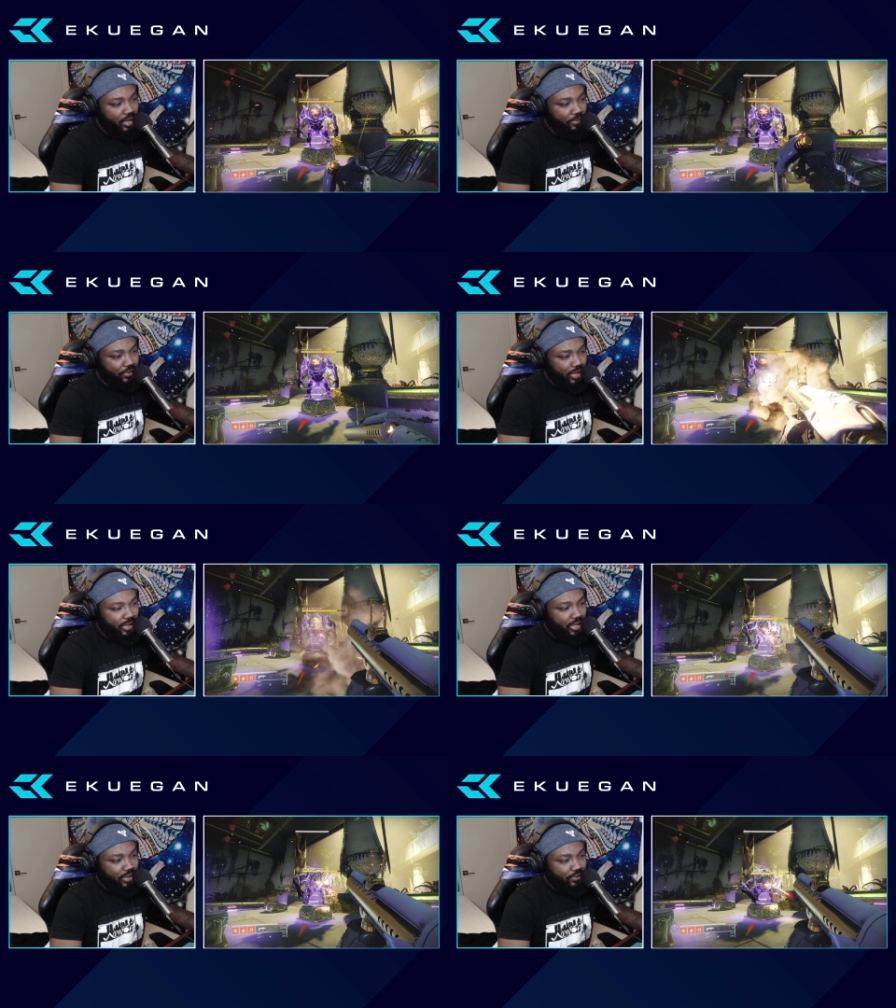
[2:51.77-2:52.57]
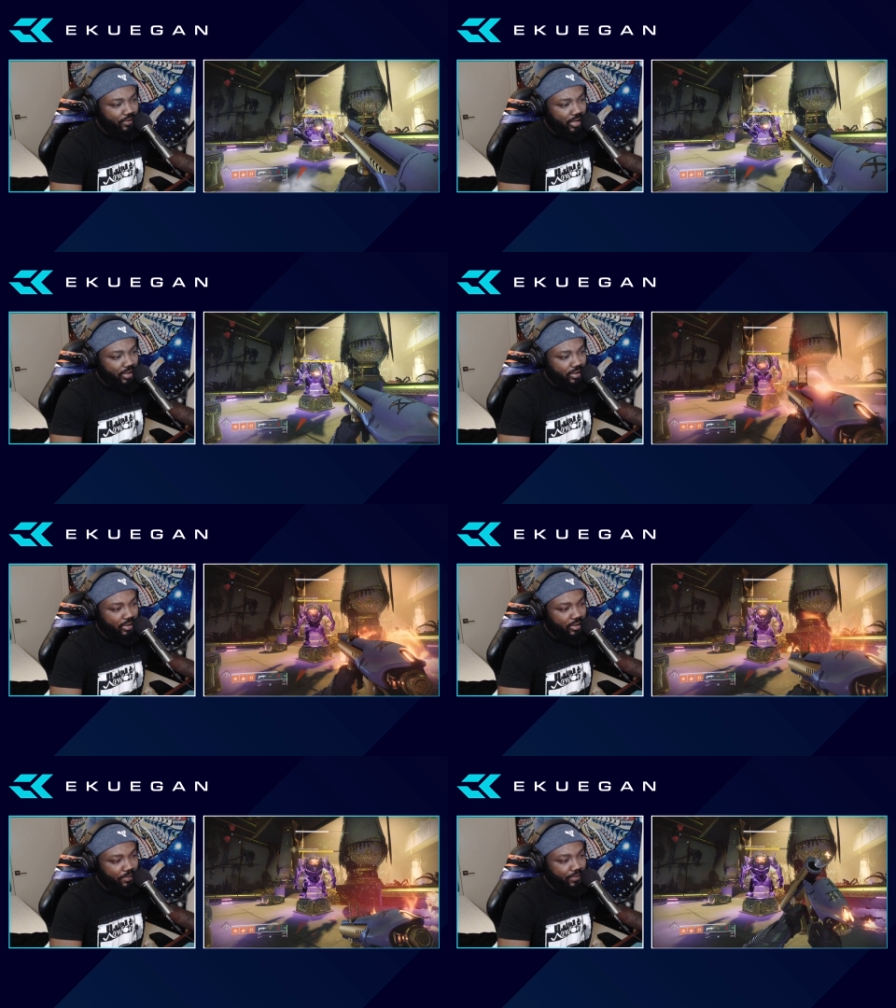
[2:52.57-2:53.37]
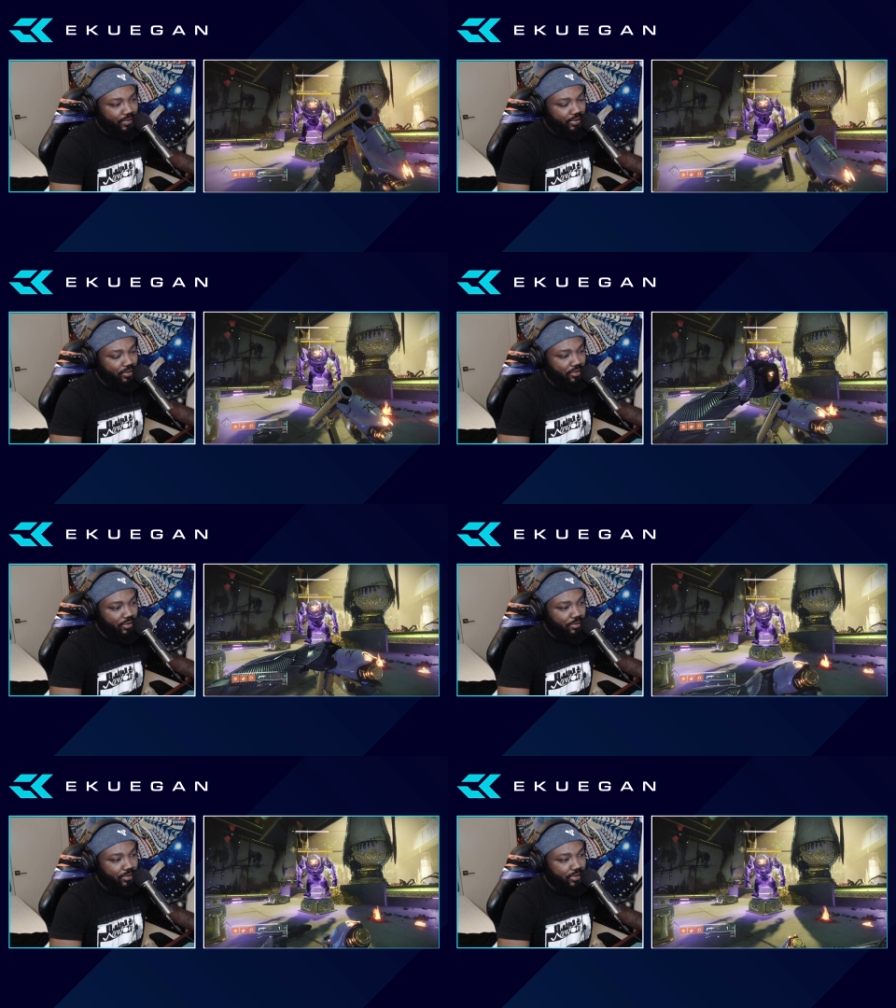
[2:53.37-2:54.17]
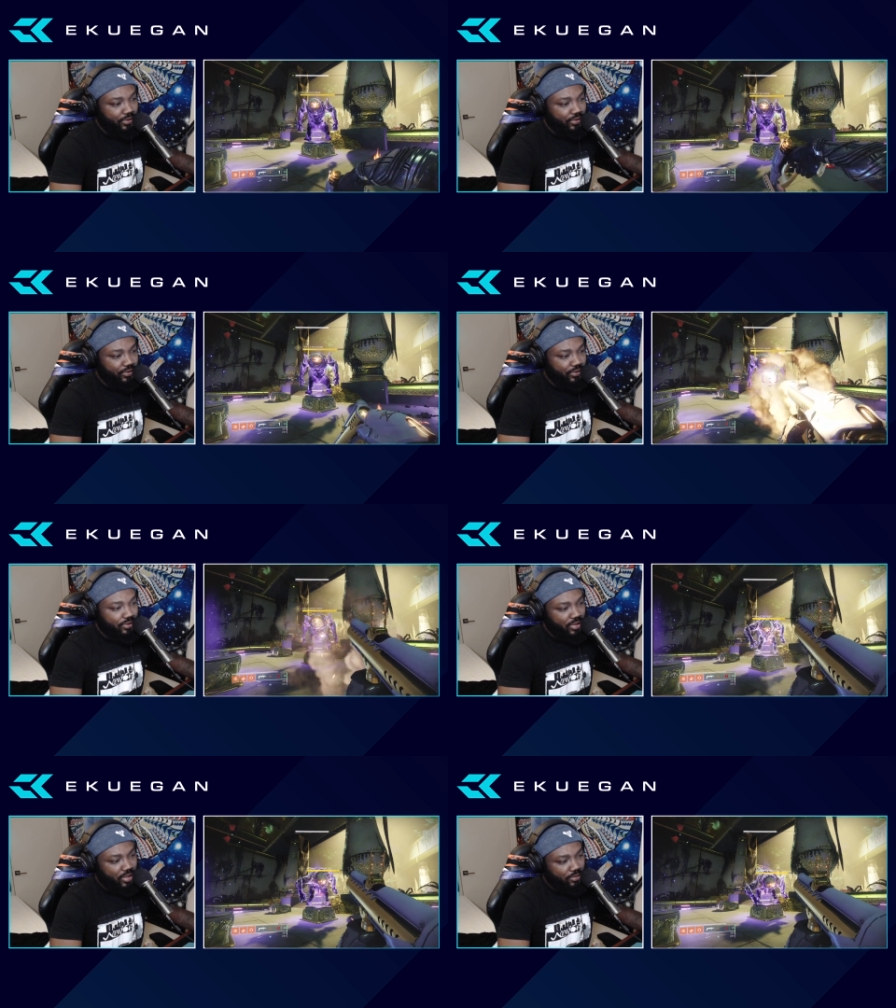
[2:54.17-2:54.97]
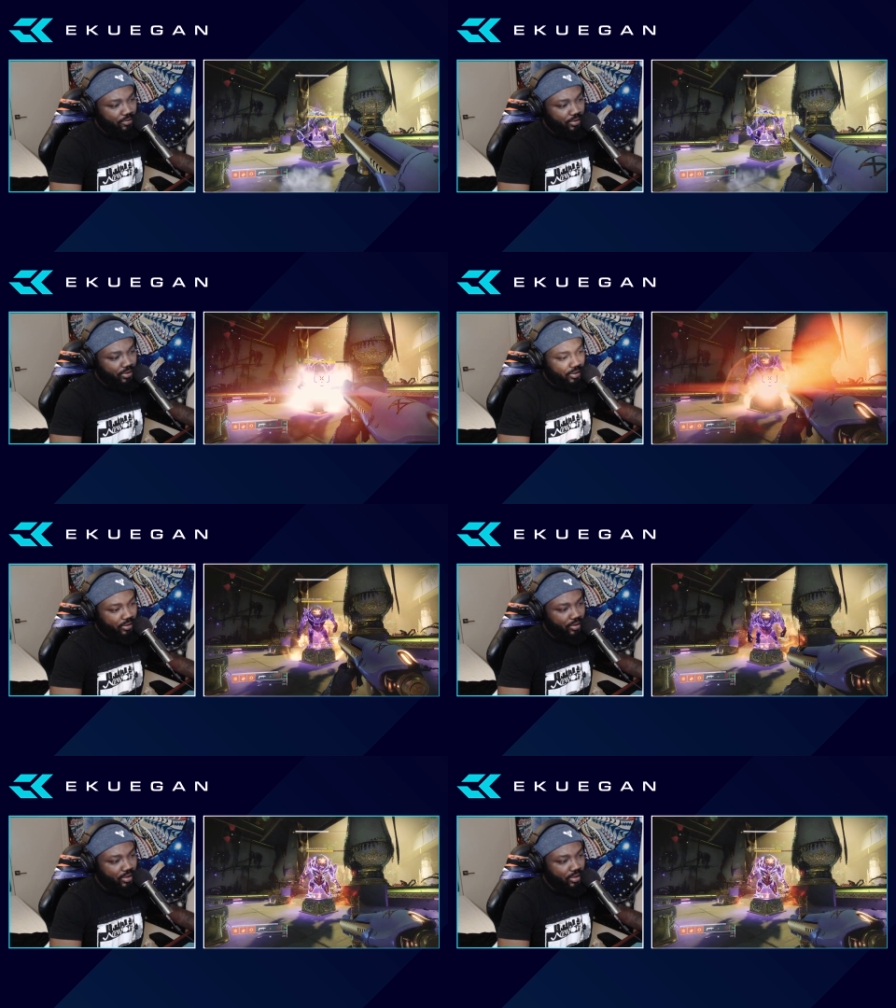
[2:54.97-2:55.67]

I'm trying to get it right in the hip of this ogre, but this is not working.